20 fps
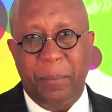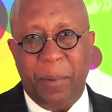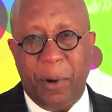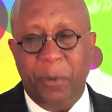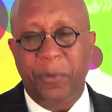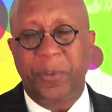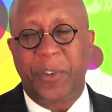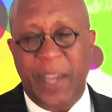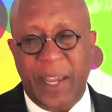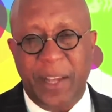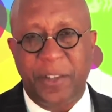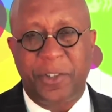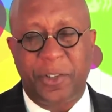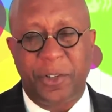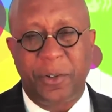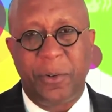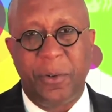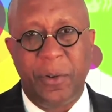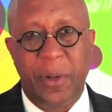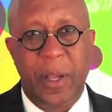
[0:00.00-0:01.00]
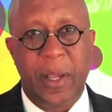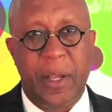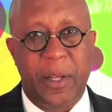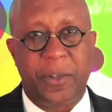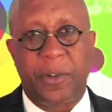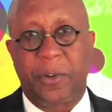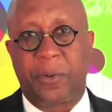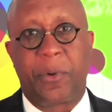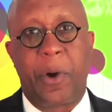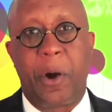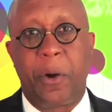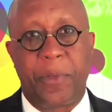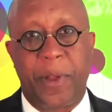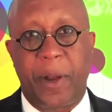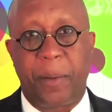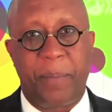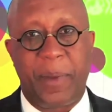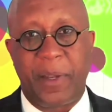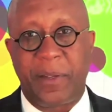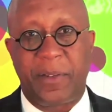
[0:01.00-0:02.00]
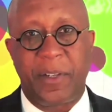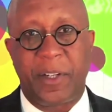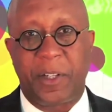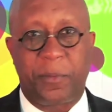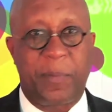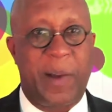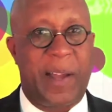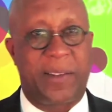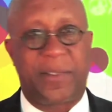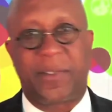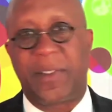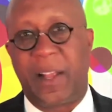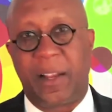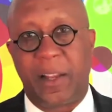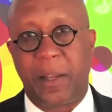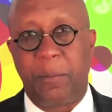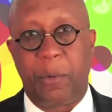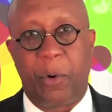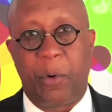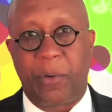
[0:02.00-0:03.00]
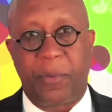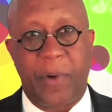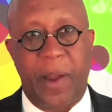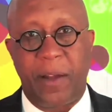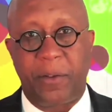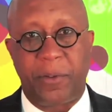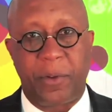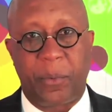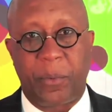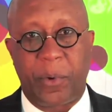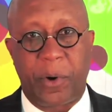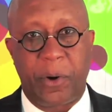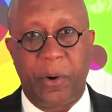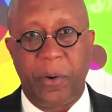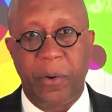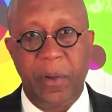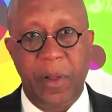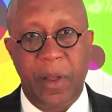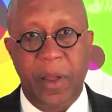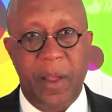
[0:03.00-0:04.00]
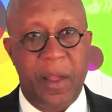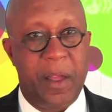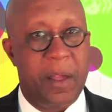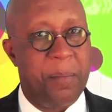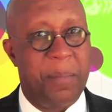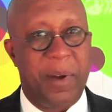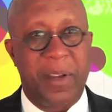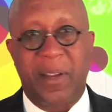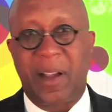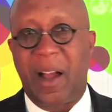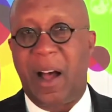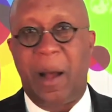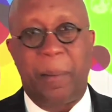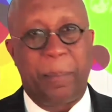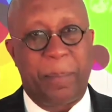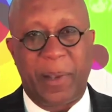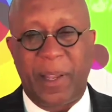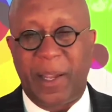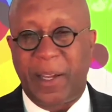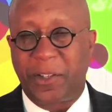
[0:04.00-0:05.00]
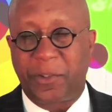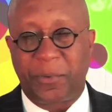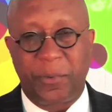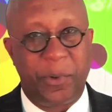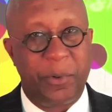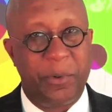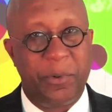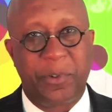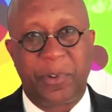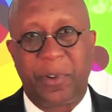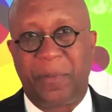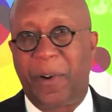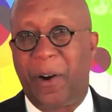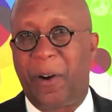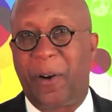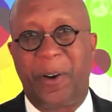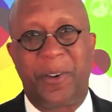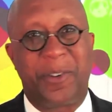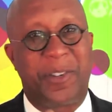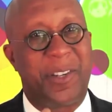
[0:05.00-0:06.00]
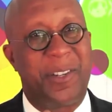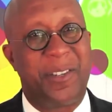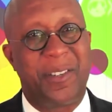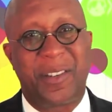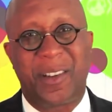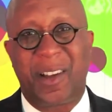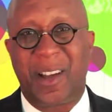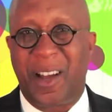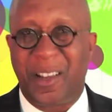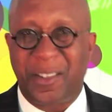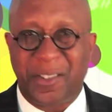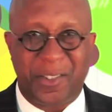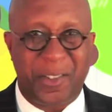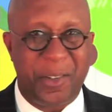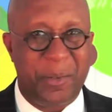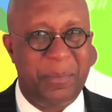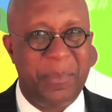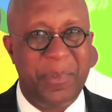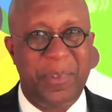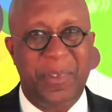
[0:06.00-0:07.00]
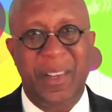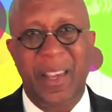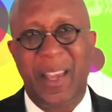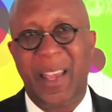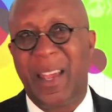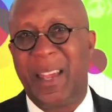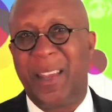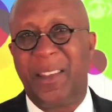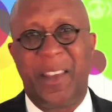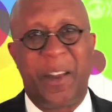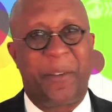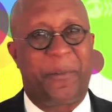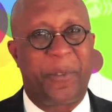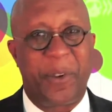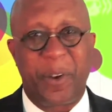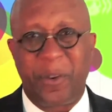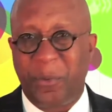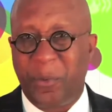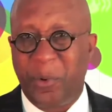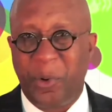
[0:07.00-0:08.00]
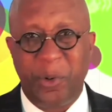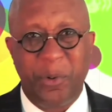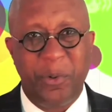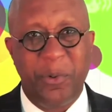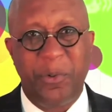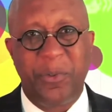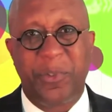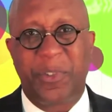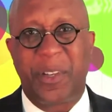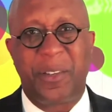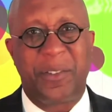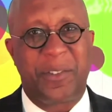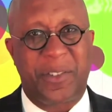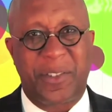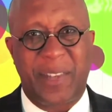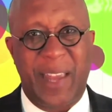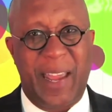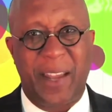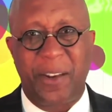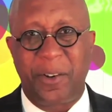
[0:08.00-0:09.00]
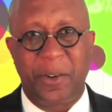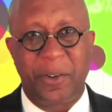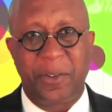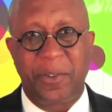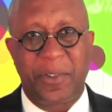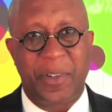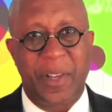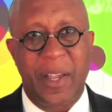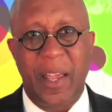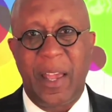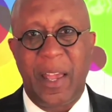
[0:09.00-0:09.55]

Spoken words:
potential to grow their business by selling more around the world, but complex rules of origins, customs, different rules and standards,